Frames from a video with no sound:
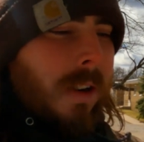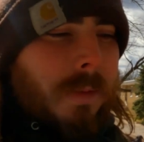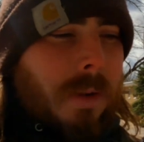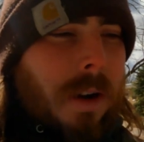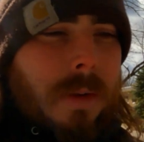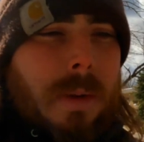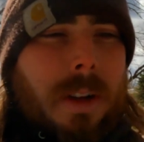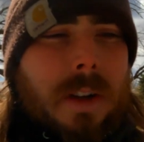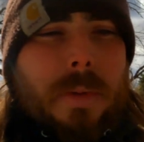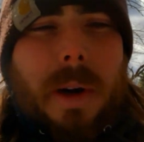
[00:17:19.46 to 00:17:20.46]
here, I'm
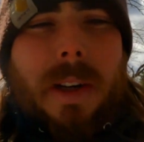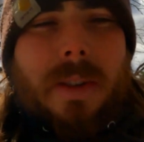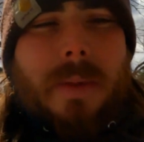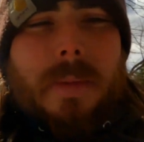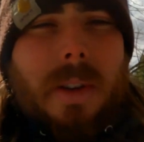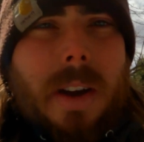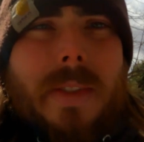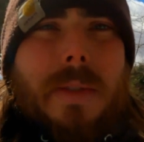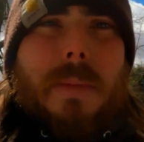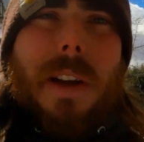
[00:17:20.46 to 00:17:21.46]
on lunch break, so I'm gonna go
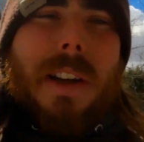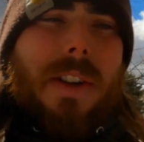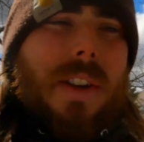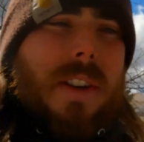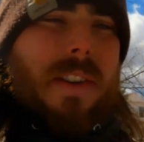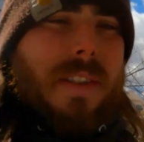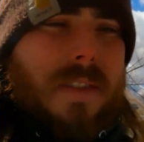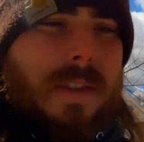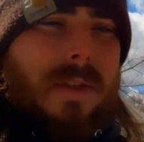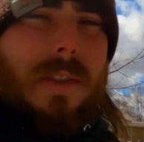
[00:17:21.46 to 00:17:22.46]
have some lunch.
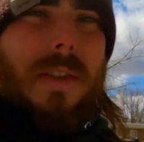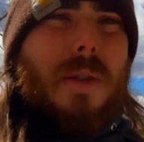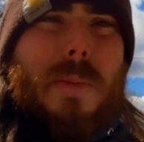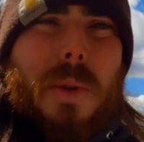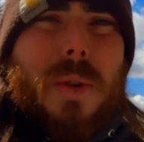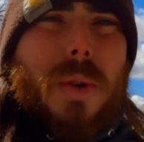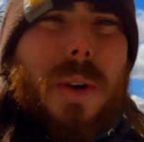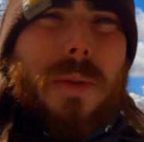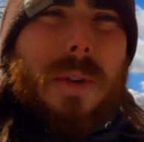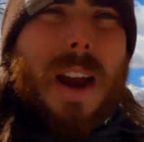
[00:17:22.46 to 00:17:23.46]
Hope you
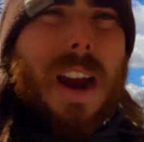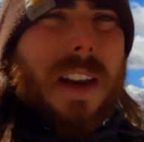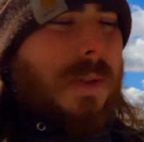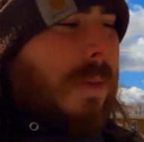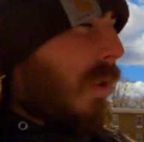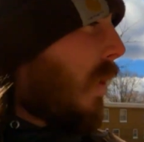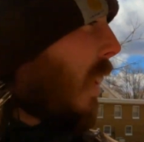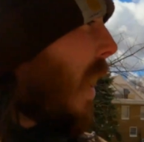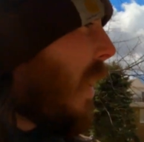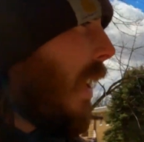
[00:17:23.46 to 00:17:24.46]
enjoyed the ride as much
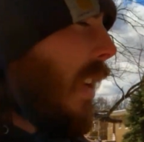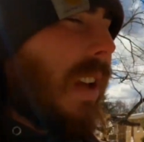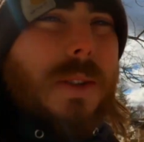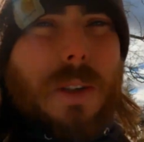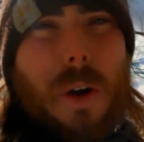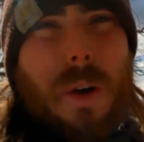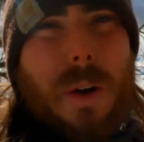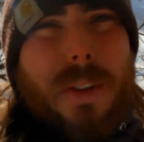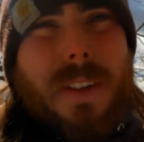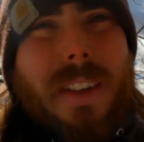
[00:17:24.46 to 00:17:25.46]
as I did. I was
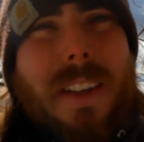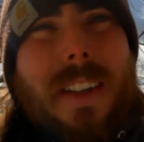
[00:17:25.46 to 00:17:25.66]
cold.